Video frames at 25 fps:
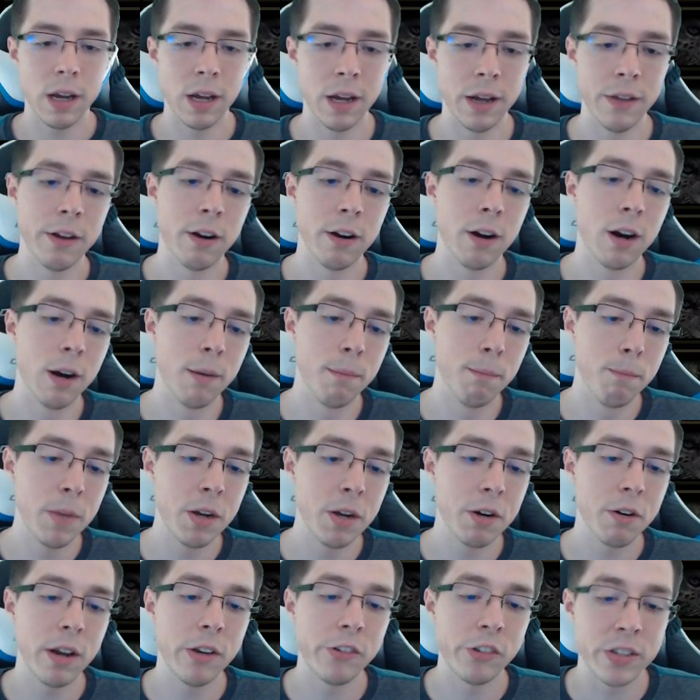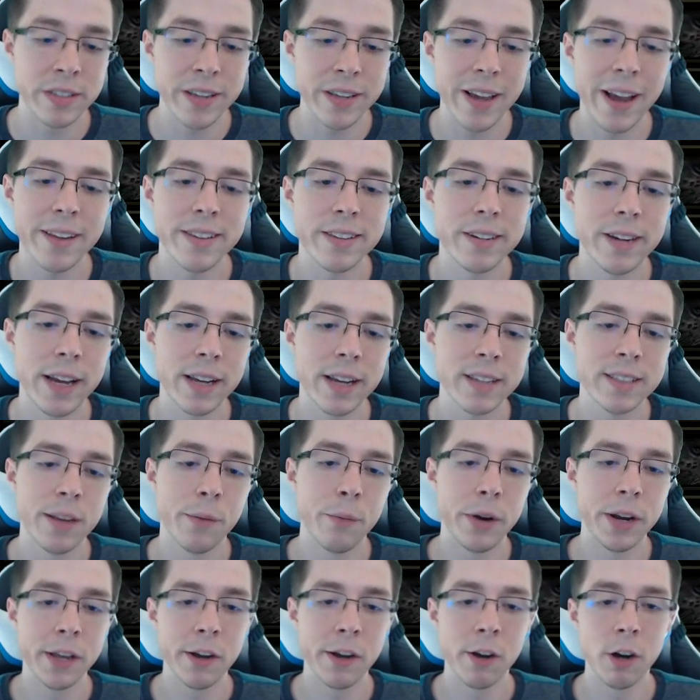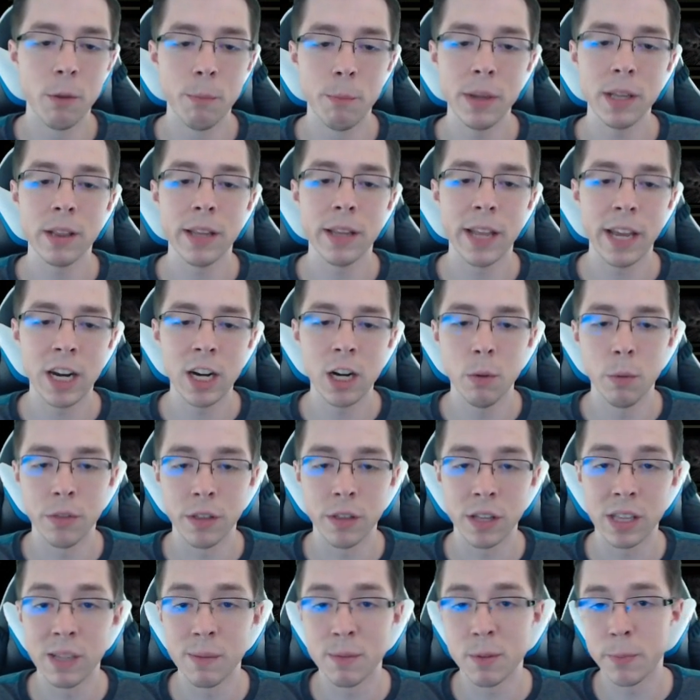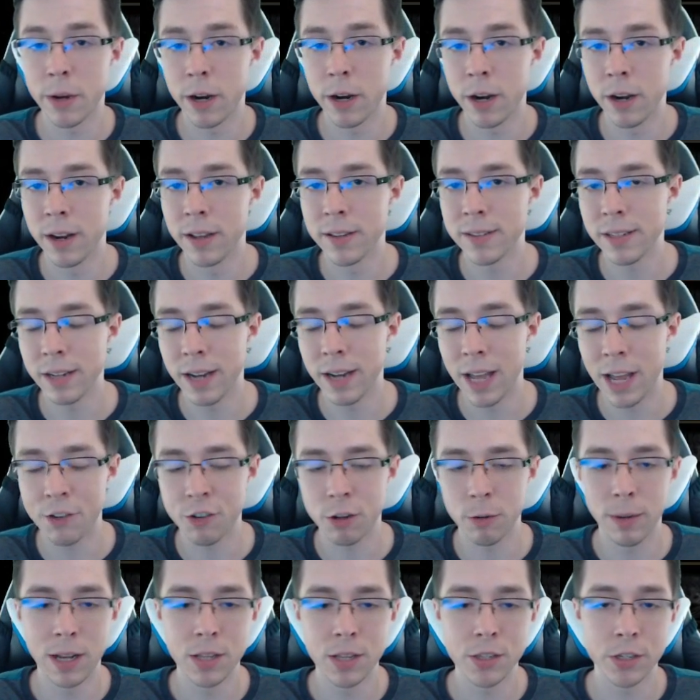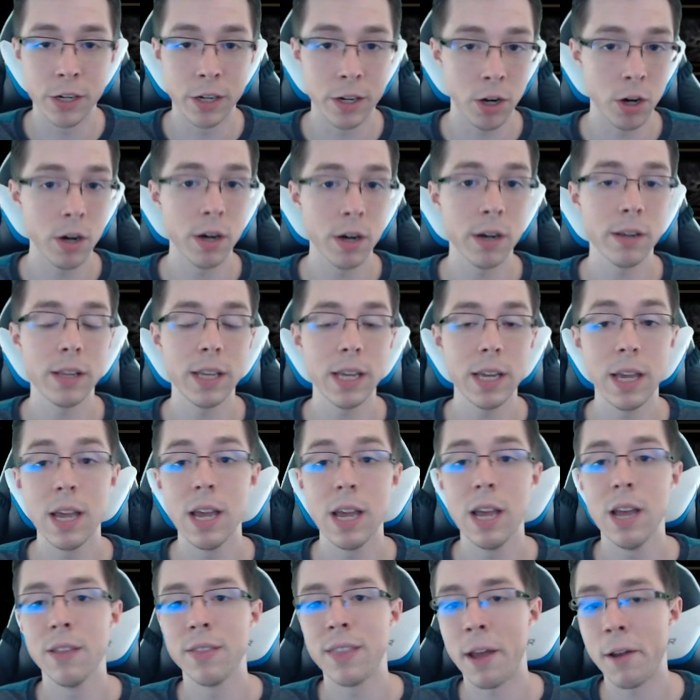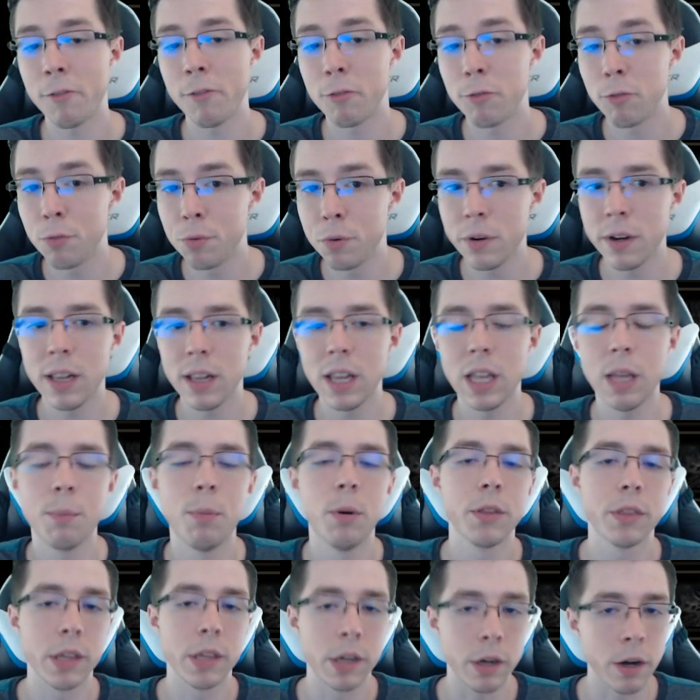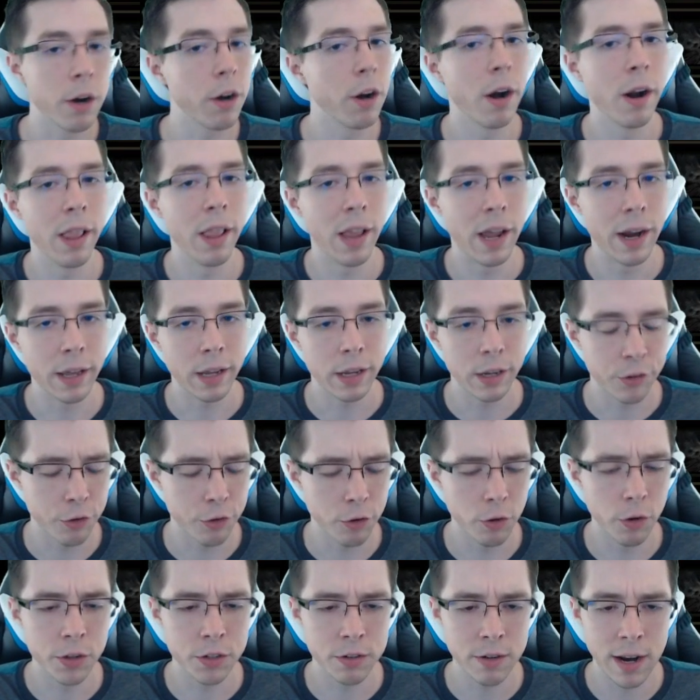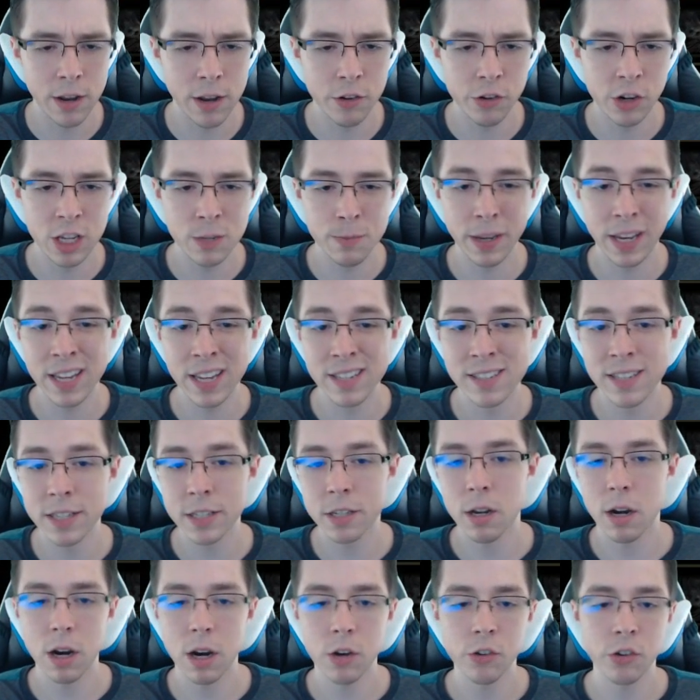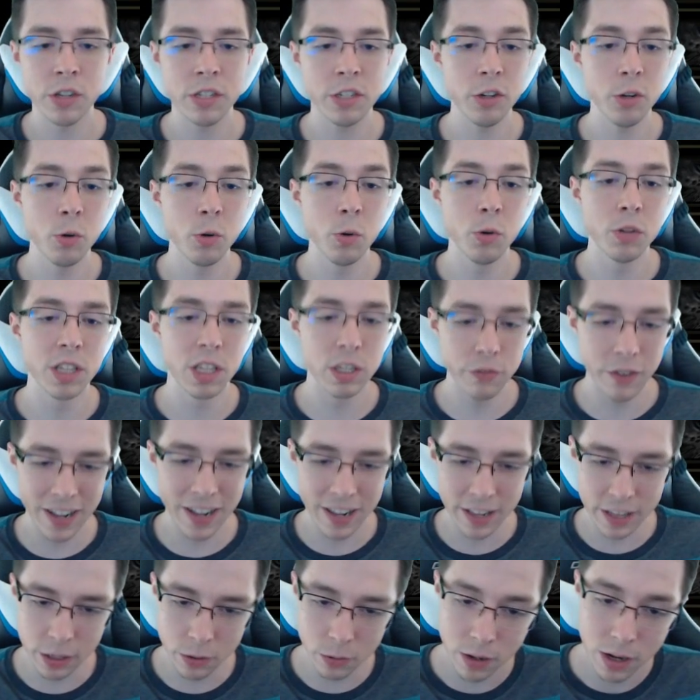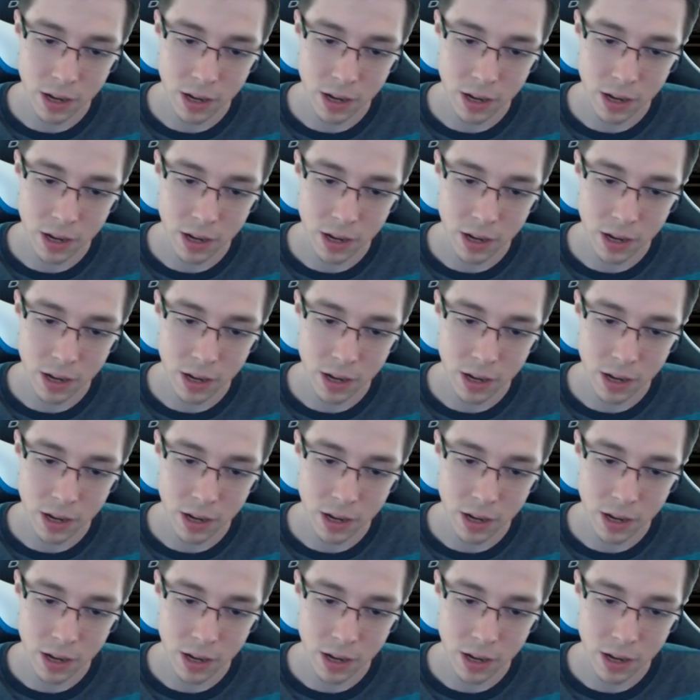There are mid-range Assassin decks that want to go a bit later with Eclipse Baroness and Atromancer currently that really put the hurt on a lot of control strategies because this card just oozes value.